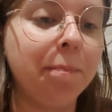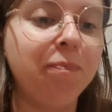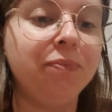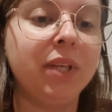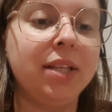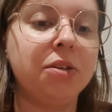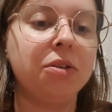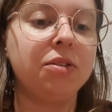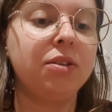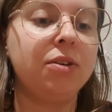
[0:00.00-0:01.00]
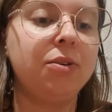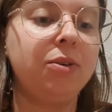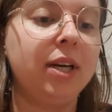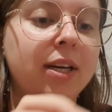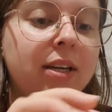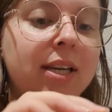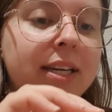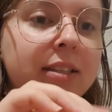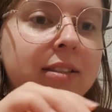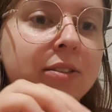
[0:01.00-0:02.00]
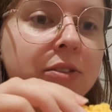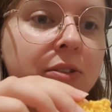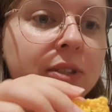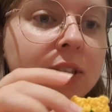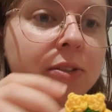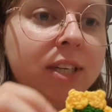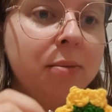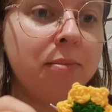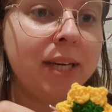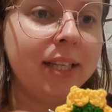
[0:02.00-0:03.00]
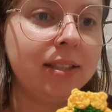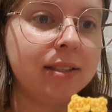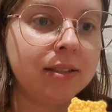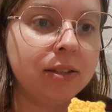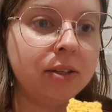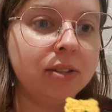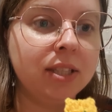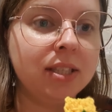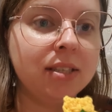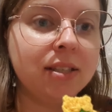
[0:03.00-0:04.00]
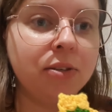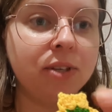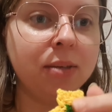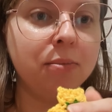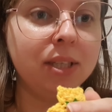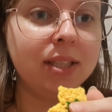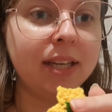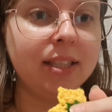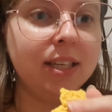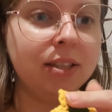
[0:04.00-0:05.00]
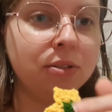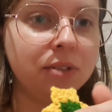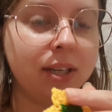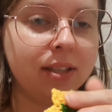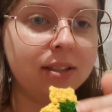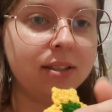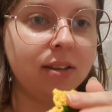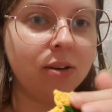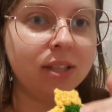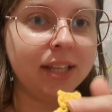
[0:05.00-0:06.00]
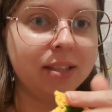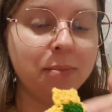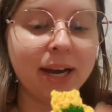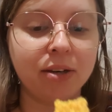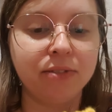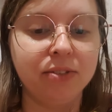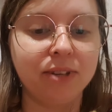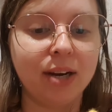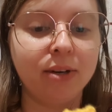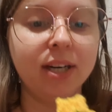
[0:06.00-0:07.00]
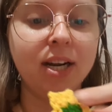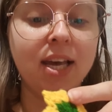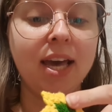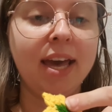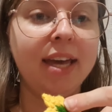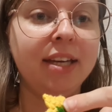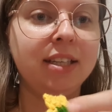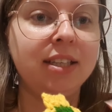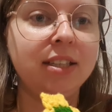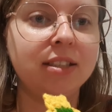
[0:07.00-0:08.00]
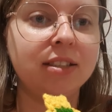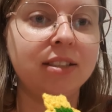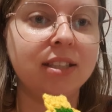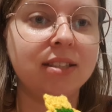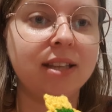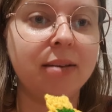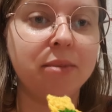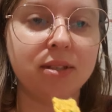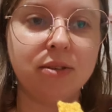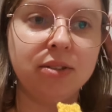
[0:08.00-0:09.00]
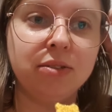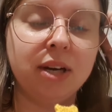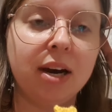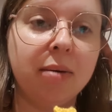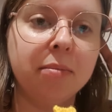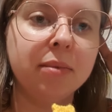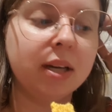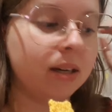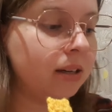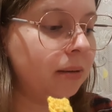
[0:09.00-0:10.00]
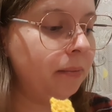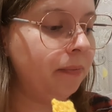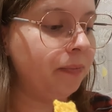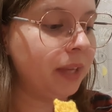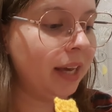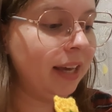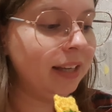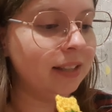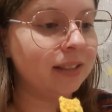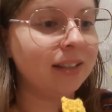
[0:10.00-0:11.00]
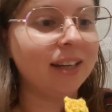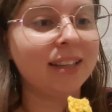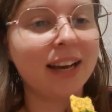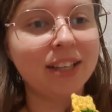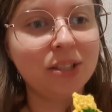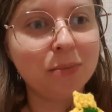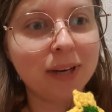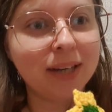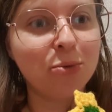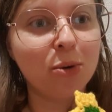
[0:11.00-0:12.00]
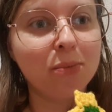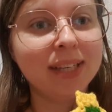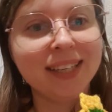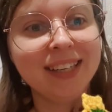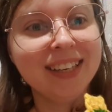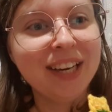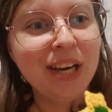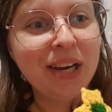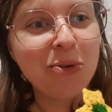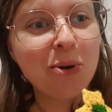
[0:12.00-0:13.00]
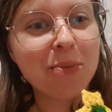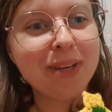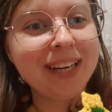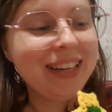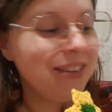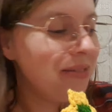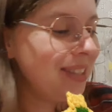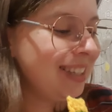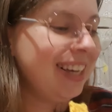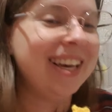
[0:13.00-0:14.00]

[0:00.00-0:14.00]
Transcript: Mm, it's also uh, linked through the green bit. So this is the green bit at the end of, at, at the back of the flower. And here the stem is going to come um, and attach my wobbly, wobbly leaves.